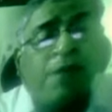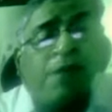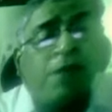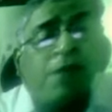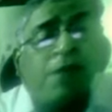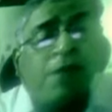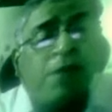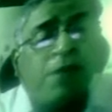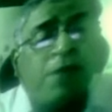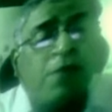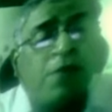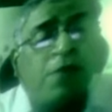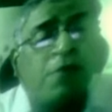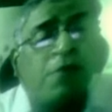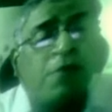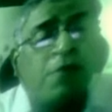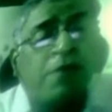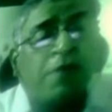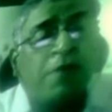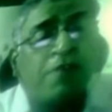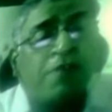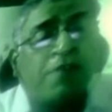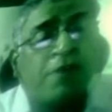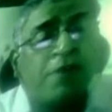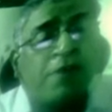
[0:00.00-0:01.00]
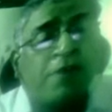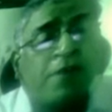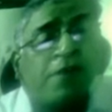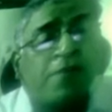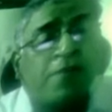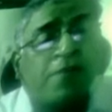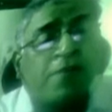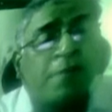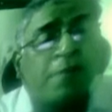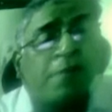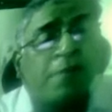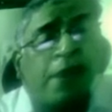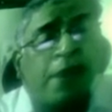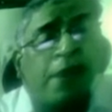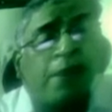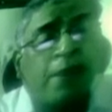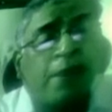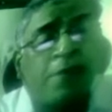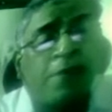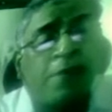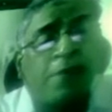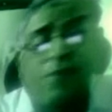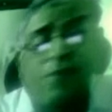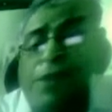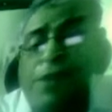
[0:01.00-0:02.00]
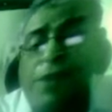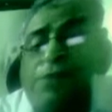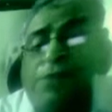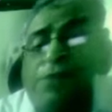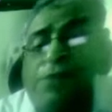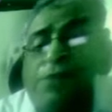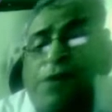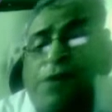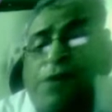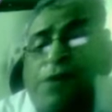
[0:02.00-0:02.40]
low-wage workers will be unable to find work and